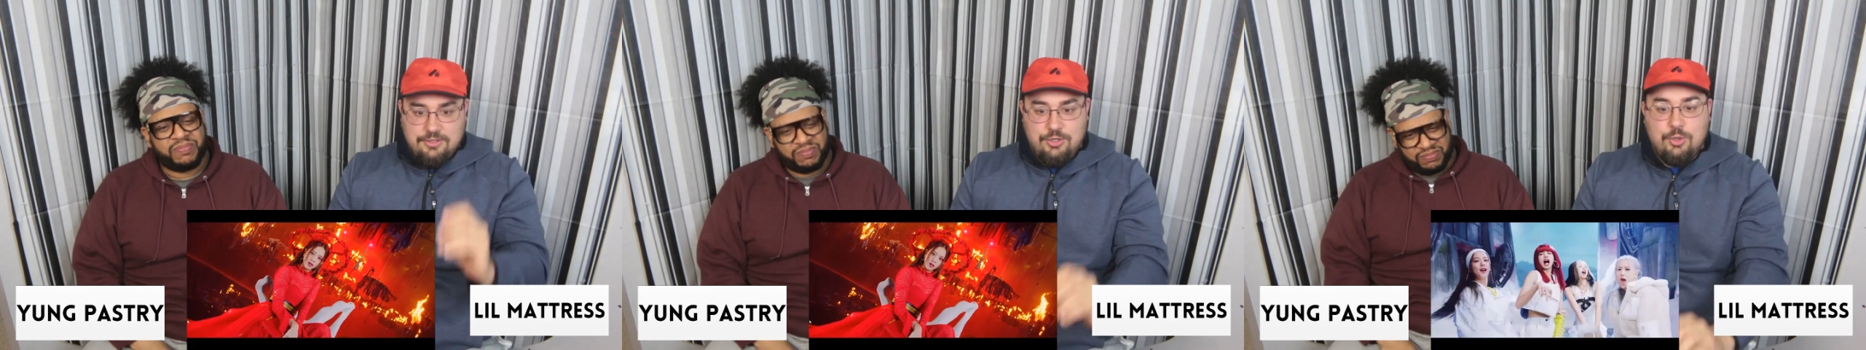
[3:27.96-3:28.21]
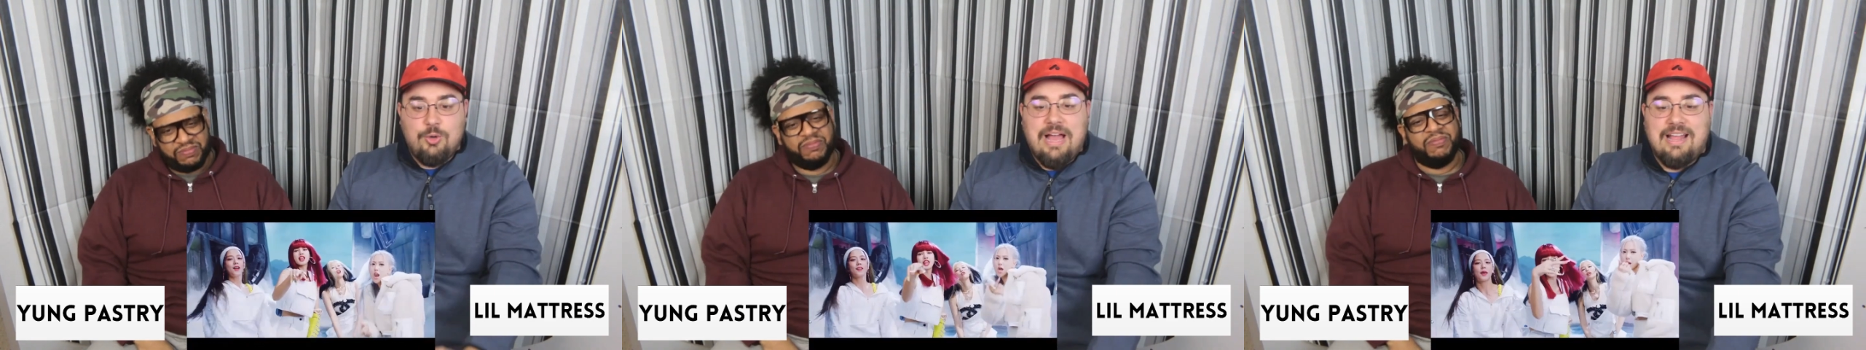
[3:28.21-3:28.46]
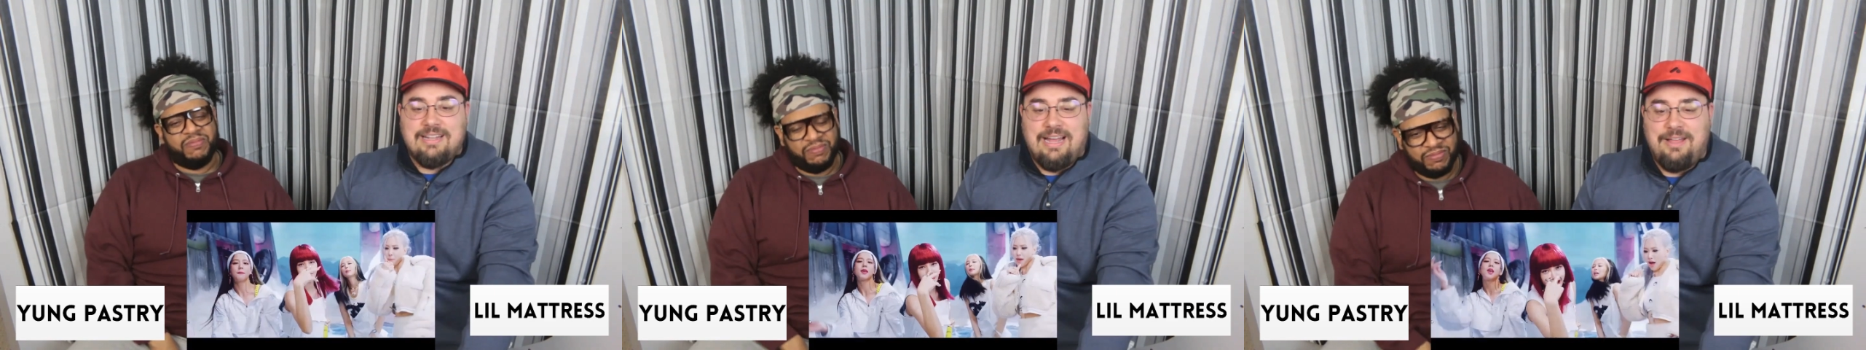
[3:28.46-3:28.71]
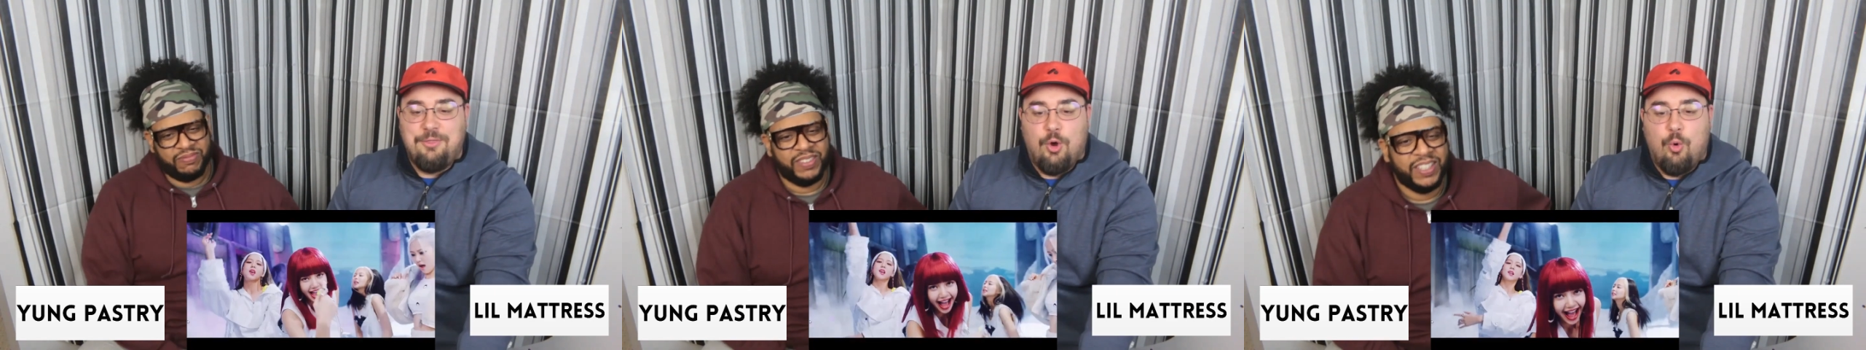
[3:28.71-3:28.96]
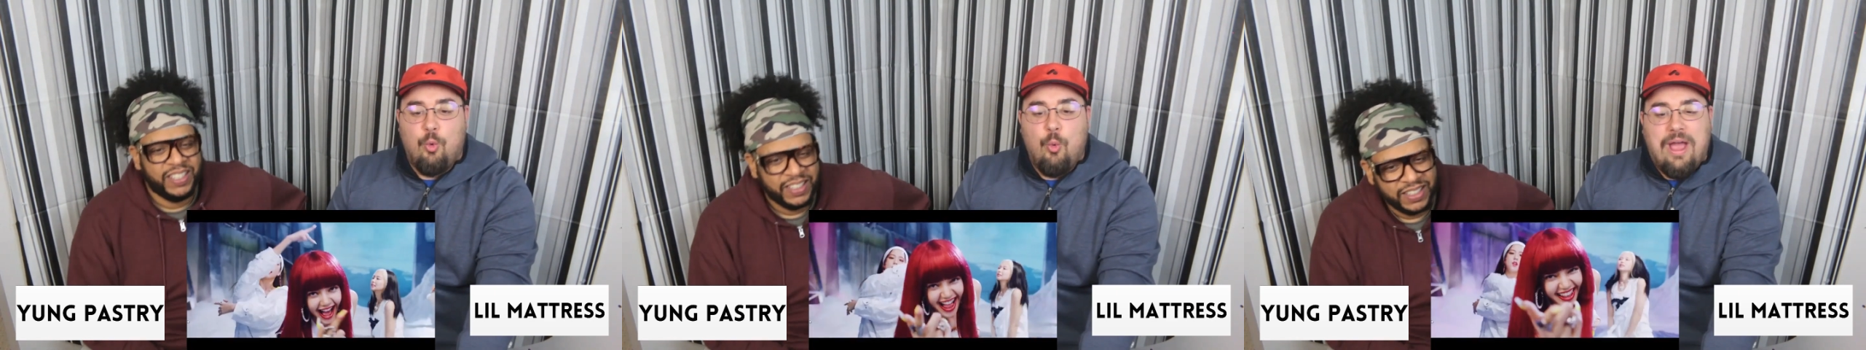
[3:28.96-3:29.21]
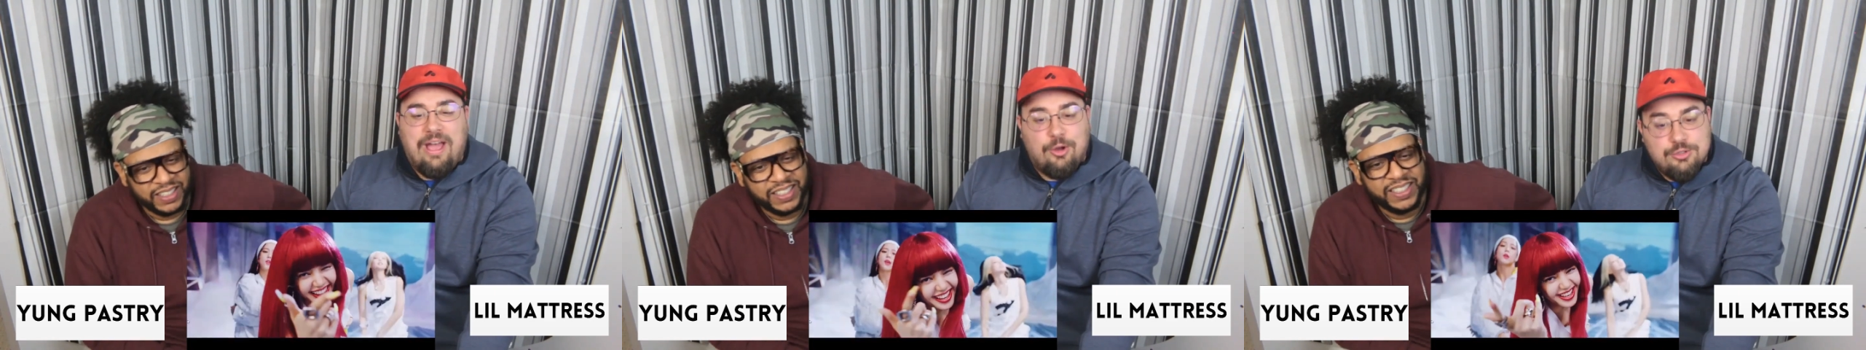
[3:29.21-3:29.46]
Speaker 1: you got on the
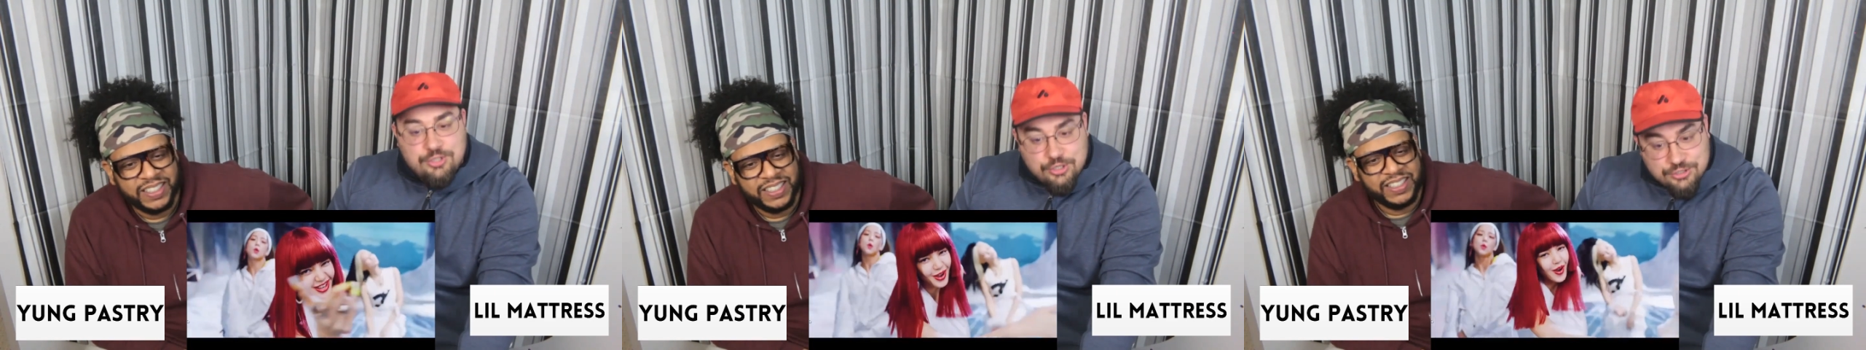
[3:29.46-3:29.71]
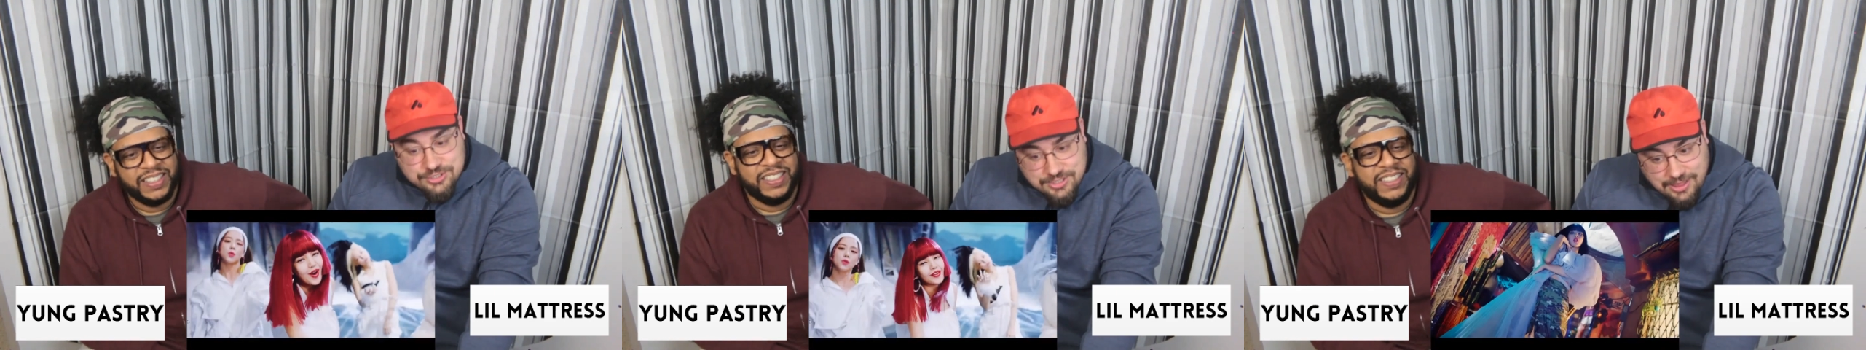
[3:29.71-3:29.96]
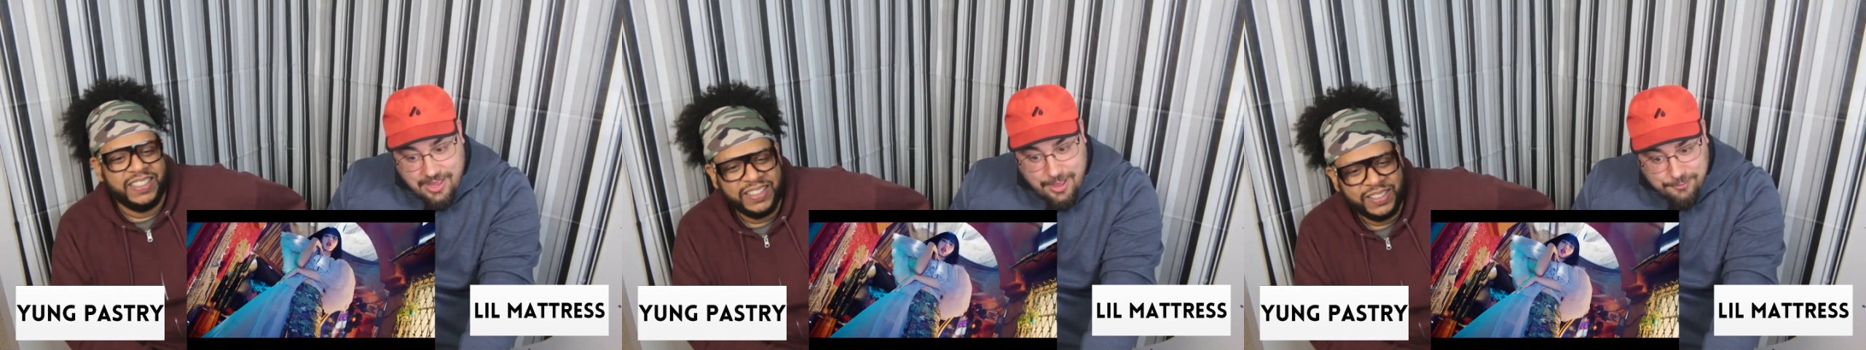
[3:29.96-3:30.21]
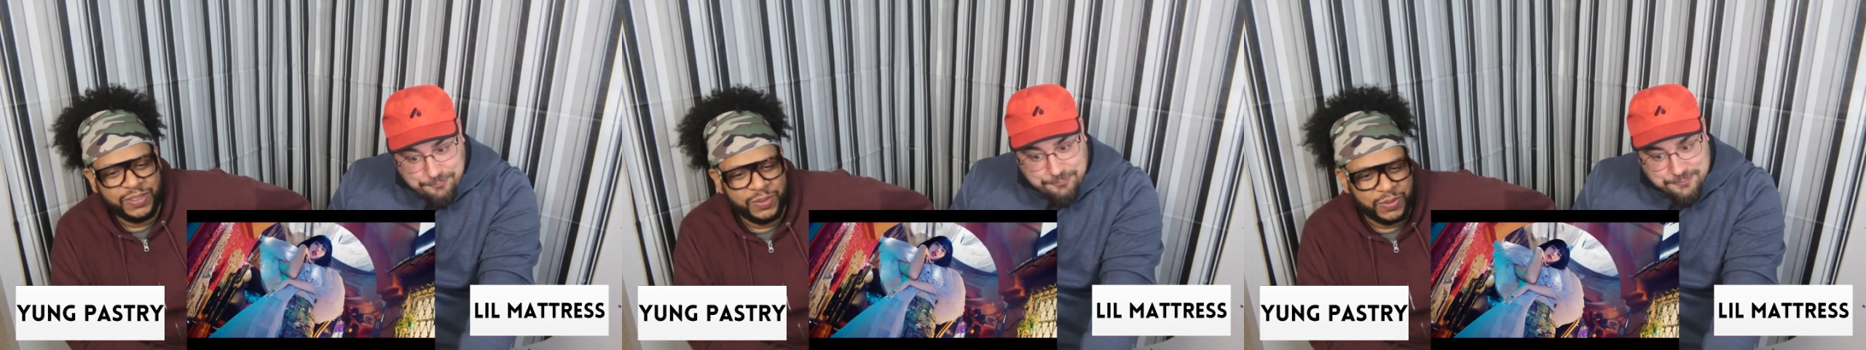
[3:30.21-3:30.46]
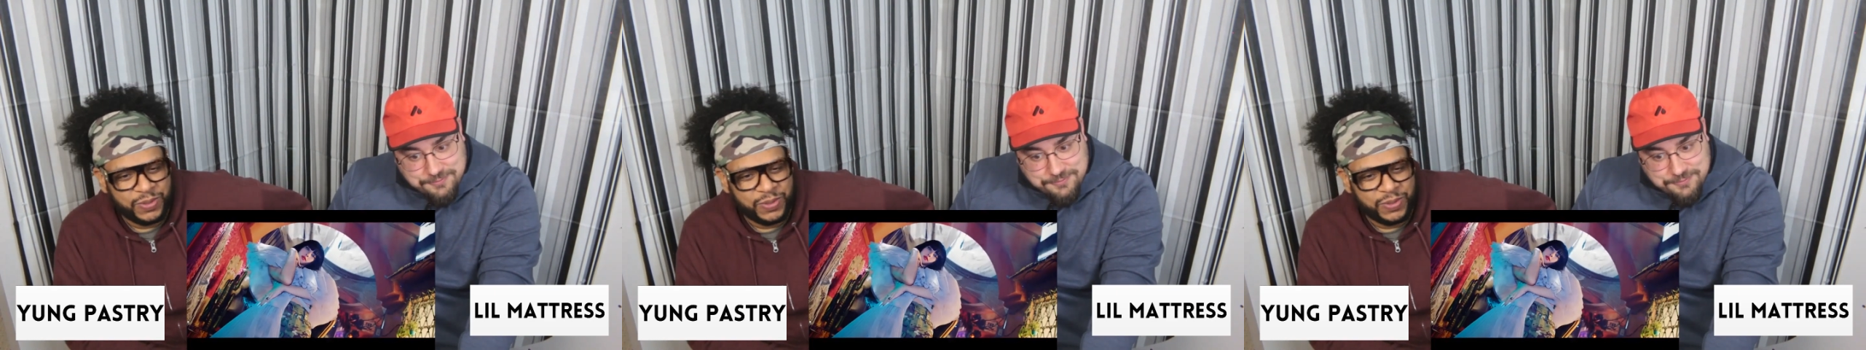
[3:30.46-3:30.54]
welder's glove?